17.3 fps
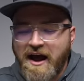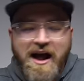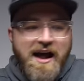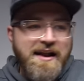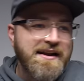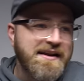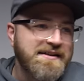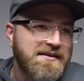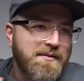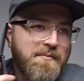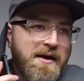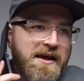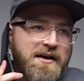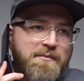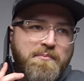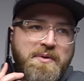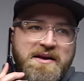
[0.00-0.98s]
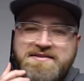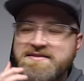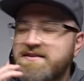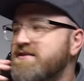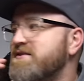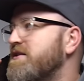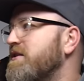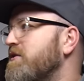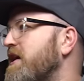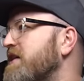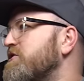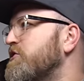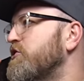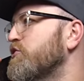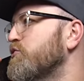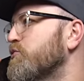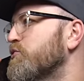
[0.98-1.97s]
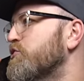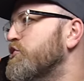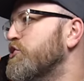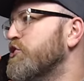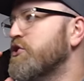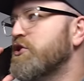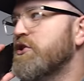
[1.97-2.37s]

I need to make a business. That's huge.